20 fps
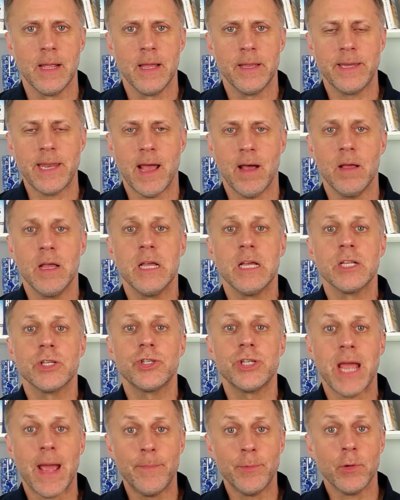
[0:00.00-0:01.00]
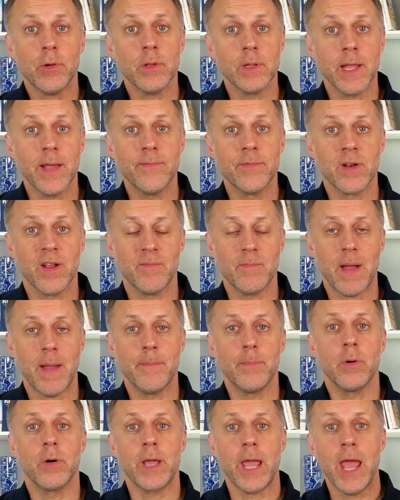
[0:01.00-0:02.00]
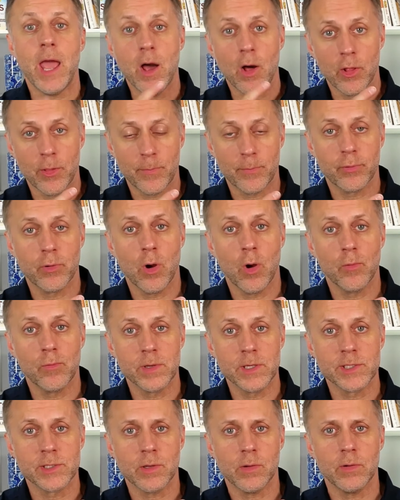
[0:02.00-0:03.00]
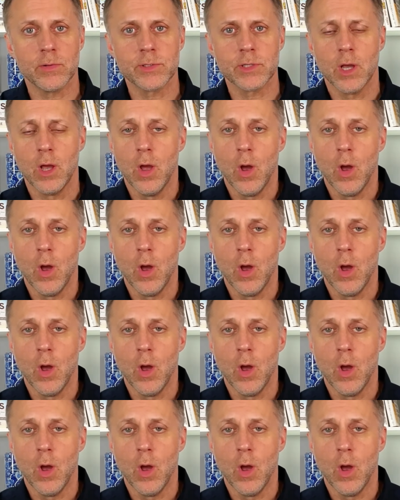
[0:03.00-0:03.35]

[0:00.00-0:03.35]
Now, chapter 11 of my book, Health Pro Results,